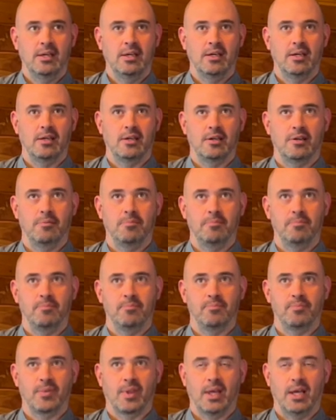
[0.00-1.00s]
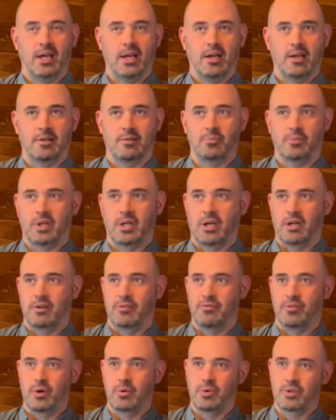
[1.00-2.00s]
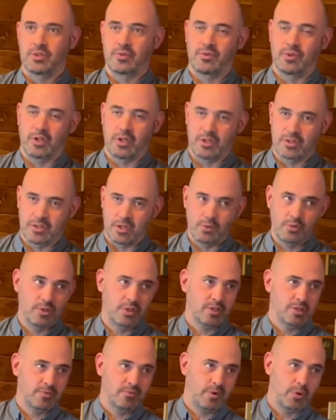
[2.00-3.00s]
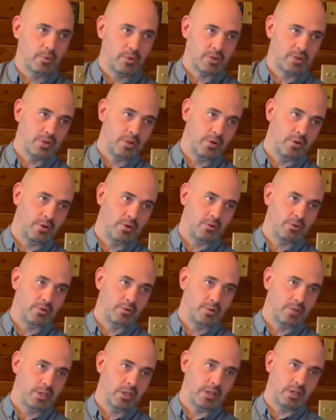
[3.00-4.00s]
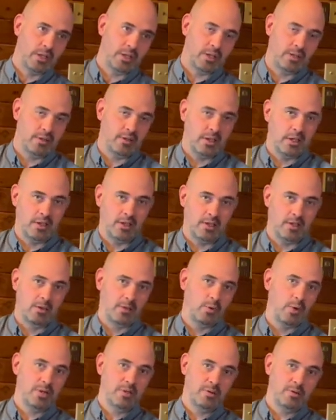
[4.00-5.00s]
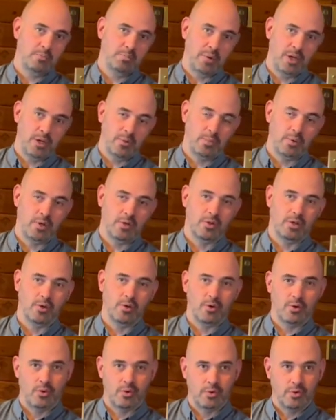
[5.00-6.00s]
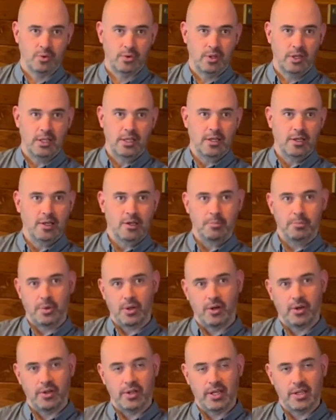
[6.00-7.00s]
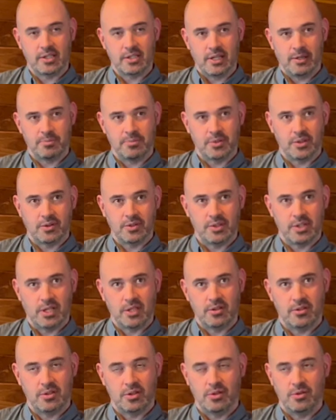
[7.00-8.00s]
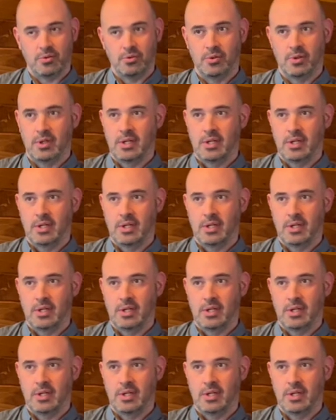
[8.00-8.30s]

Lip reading: And we kind of focused for the associates, focused on the question paper and the oral part of the exams on day 2.